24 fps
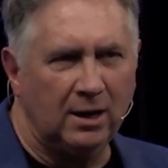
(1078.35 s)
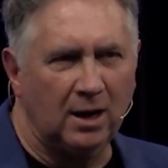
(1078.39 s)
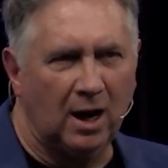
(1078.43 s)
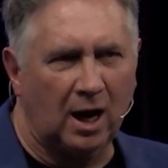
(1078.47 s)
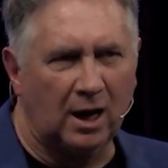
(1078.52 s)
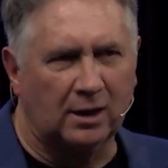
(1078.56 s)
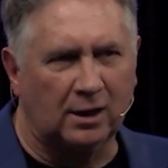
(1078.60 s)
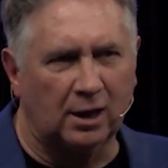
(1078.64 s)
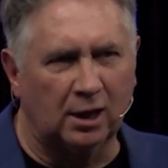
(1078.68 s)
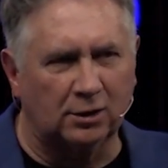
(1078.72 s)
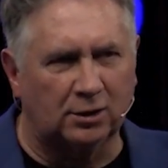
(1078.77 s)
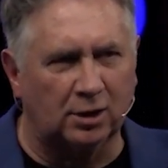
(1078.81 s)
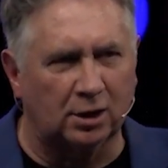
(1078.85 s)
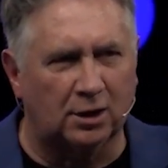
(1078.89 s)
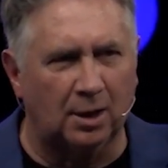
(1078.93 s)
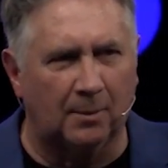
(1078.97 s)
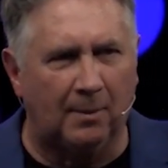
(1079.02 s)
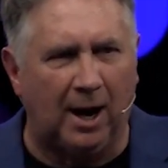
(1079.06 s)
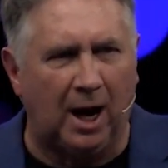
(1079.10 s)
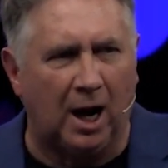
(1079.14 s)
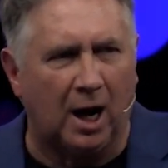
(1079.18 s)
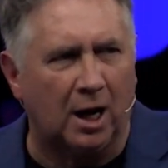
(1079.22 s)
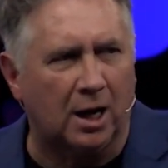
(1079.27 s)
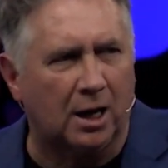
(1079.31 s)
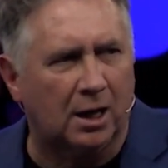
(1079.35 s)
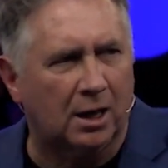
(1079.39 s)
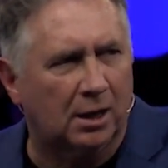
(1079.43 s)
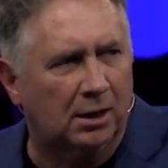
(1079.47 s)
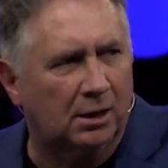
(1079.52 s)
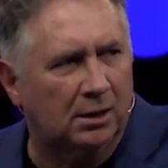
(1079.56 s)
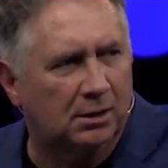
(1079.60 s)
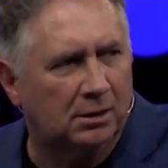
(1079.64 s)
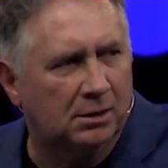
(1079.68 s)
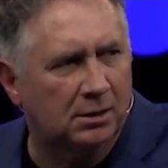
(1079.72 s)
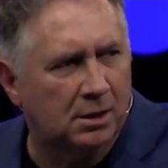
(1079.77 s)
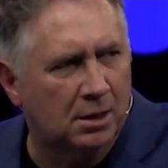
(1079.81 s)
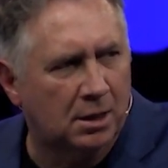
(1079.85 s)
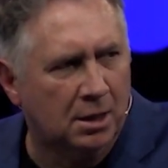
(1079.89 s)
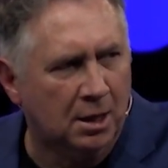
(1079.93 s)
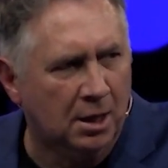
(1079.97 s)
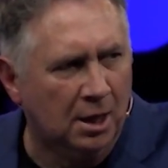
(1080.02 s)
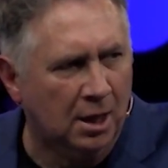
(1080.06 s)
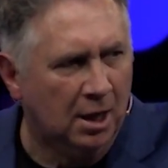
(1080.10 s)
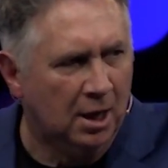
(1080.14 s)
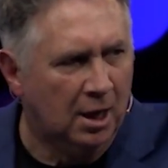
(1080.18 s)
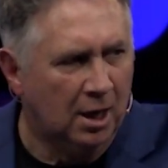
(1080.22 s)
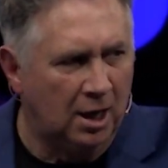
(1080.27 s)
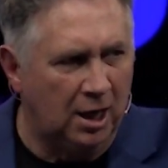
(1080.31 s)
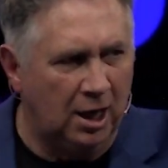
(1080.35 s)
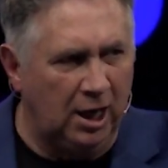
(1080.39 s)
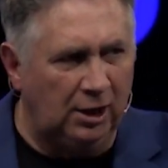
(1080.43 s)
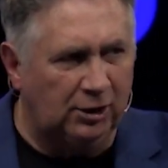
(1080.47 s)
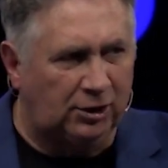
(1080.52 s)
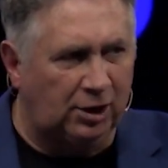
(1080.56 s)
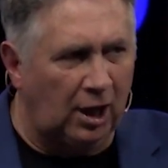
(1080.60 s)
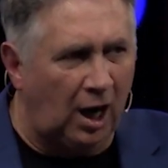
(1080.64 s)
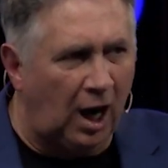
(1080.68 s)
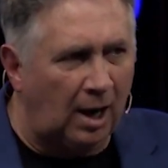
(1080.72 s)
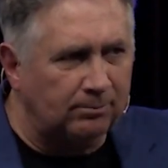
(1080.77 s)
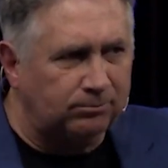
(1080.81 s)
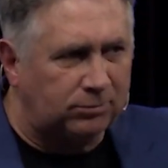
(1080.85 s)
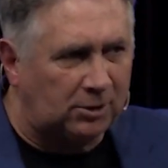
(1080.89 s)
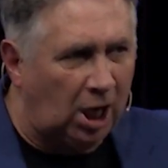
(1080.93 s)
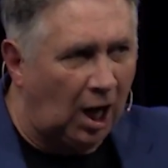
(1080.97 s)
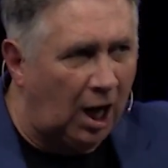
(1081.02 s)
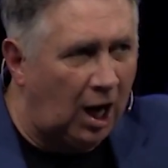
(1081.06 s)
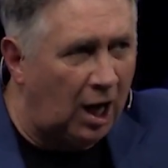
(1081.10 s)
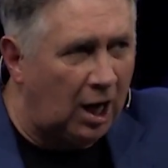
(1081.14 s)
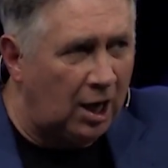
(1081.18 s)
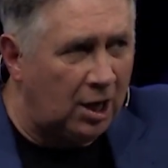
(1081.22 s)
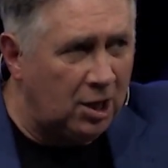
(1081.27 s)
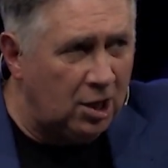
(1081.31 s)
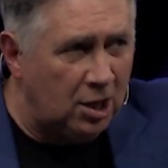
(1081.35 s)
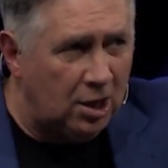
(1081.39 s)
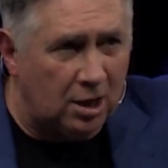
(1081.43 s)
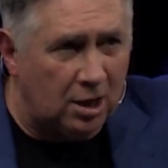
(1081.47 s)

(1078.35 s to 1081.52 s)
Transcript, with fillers: like this at the back. He said, I'm telling you,